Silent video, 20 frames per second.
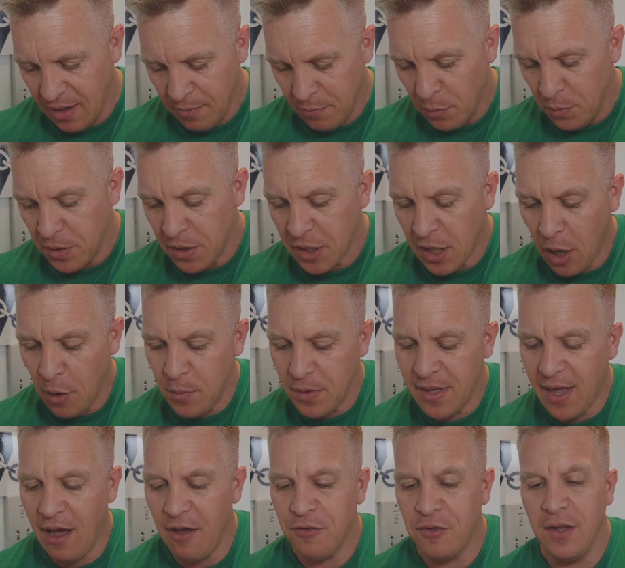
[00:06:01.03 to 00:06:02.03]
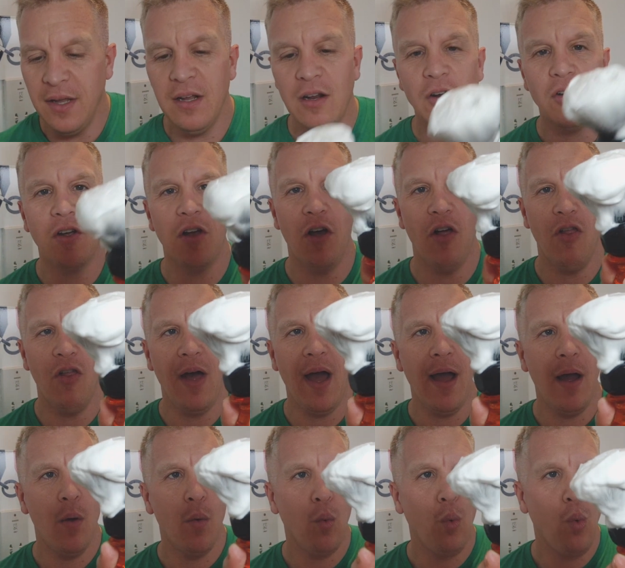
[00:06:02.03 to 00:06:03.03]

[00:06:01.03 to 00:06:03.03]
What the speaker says: We're going to go with that, I think. Look at that.